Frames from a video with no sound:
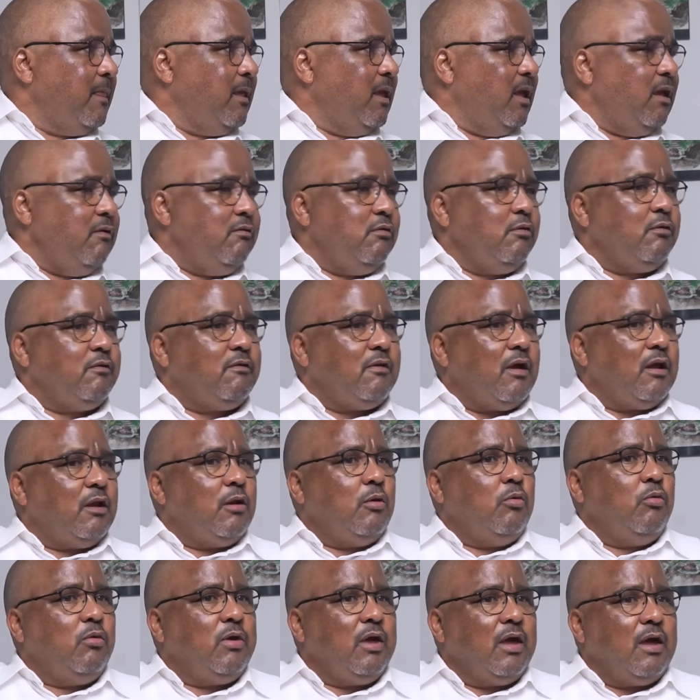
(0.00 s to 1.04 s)
If you start
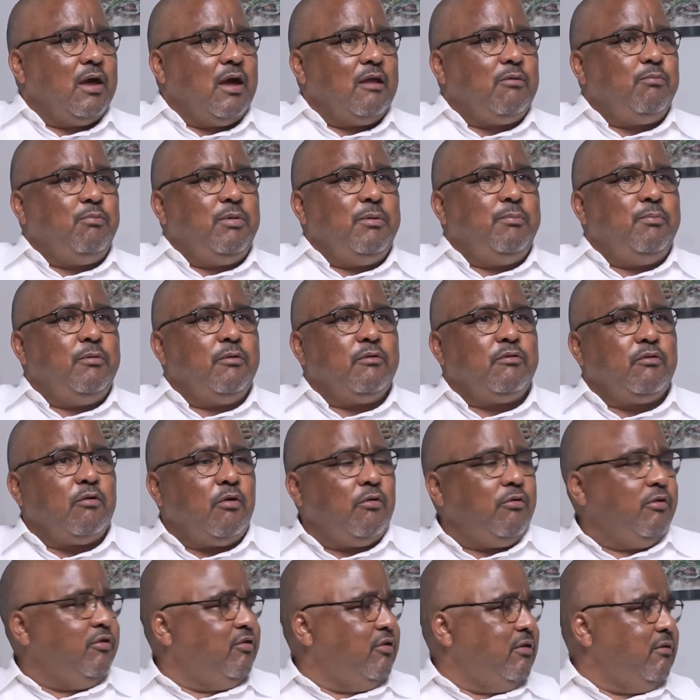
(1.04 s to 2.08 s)
looking at people's
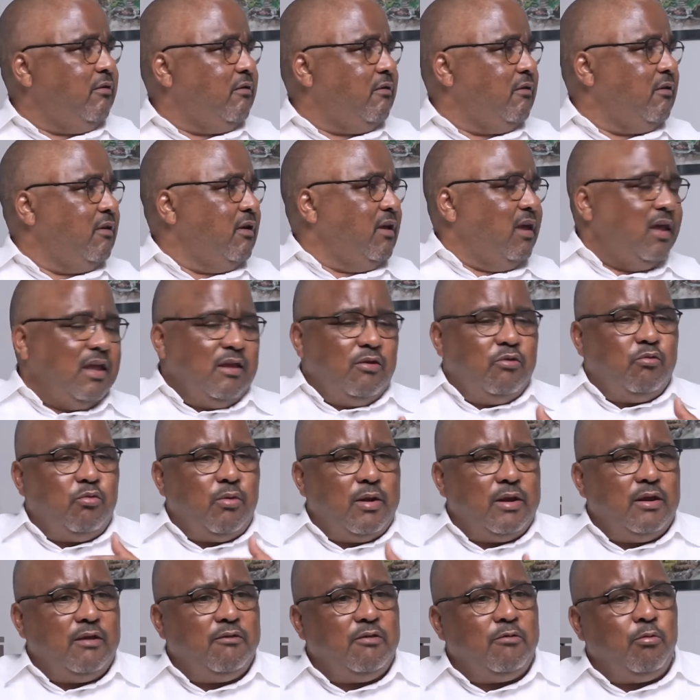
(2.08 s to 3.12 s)
origins, in
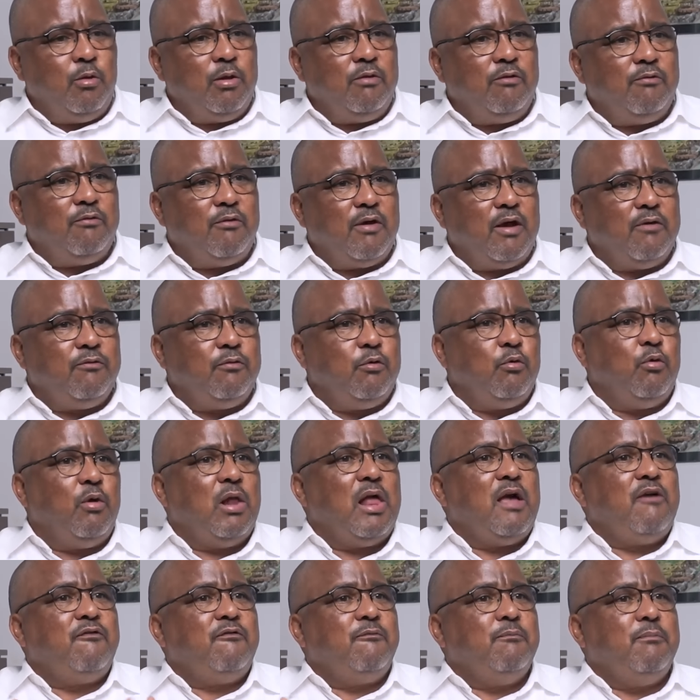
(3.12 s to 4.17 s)
2025 you
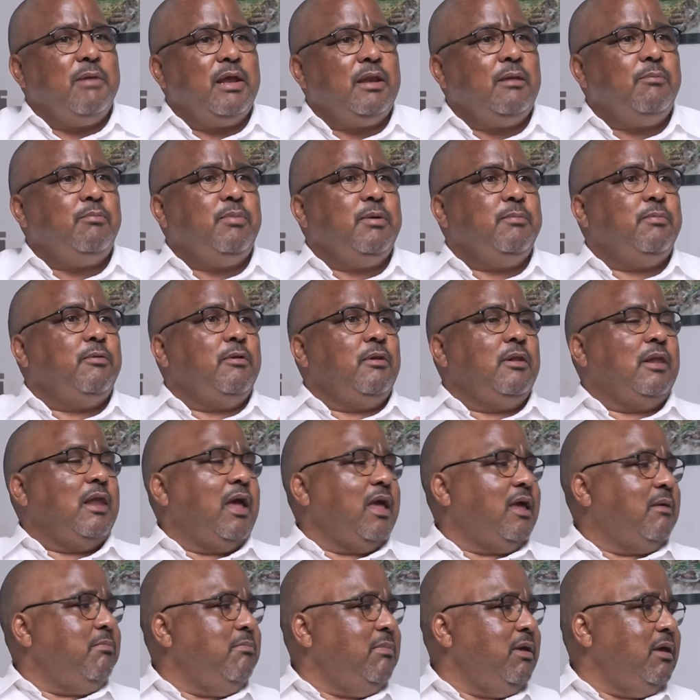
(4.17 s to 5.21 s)
have many people
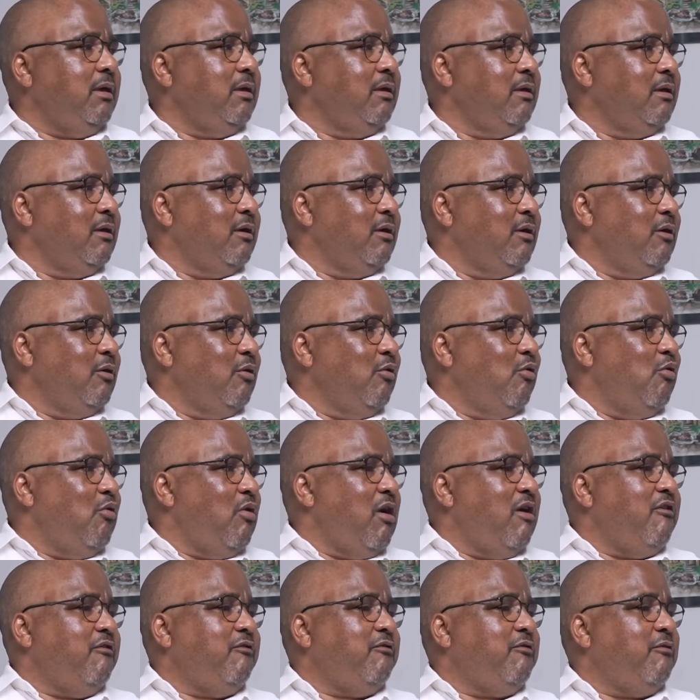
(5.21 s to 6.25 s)
like me who
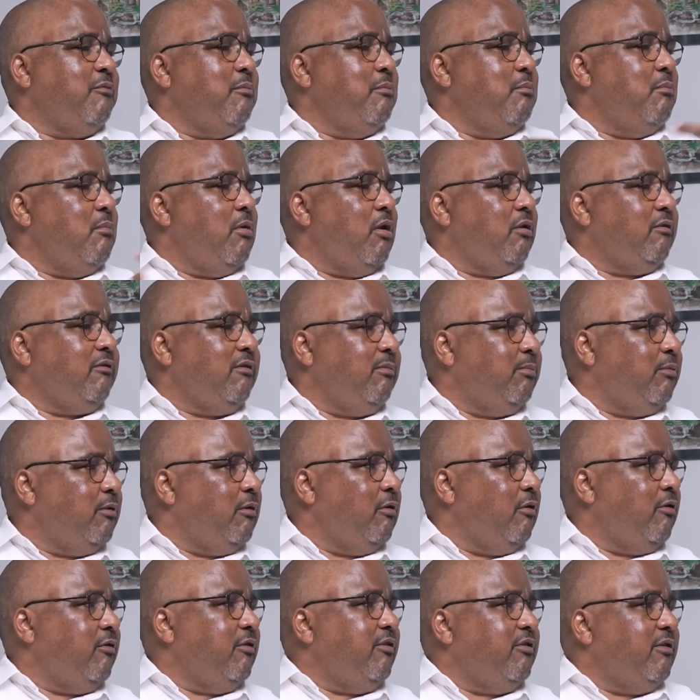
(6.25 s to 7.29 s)
have multiple
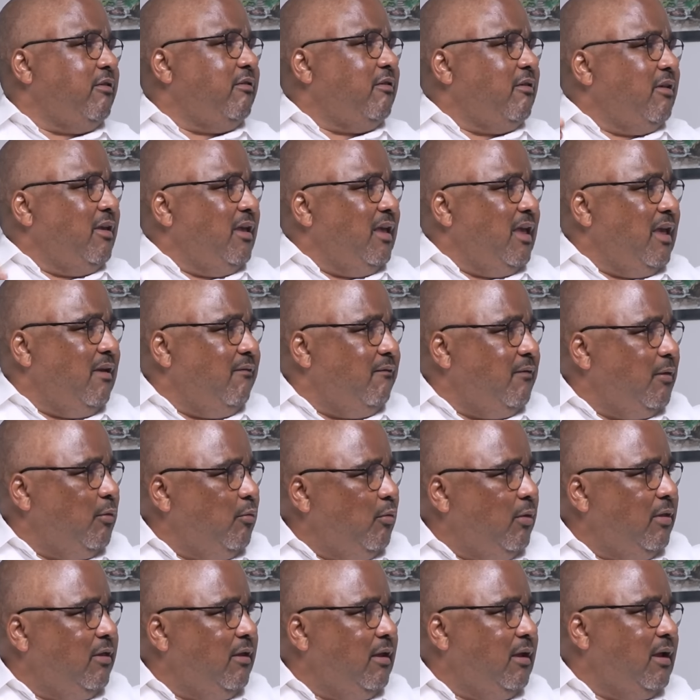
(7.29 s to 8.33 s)
origins, even
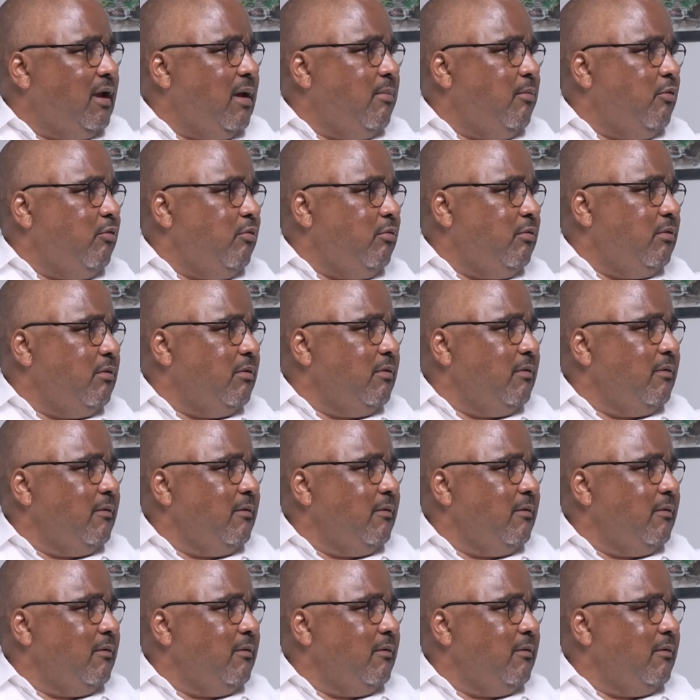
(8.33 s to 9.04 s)
within Cameroon.